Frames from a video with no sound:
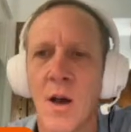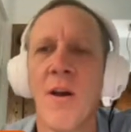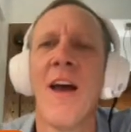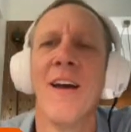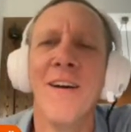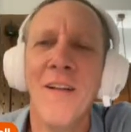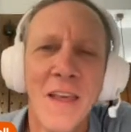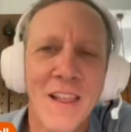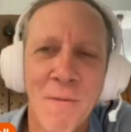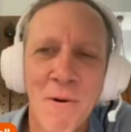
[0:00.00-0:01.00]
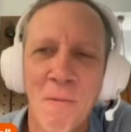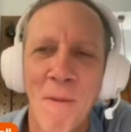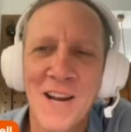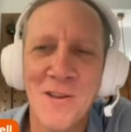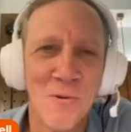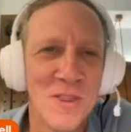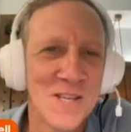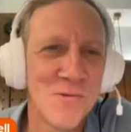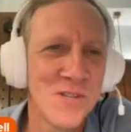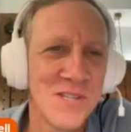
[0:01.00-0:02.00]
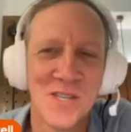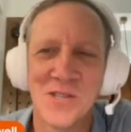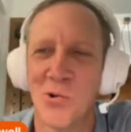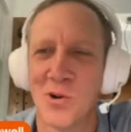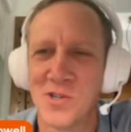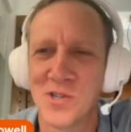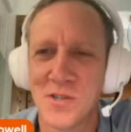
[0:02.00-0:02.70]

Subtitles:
Okay. Let me remind you, this was the source.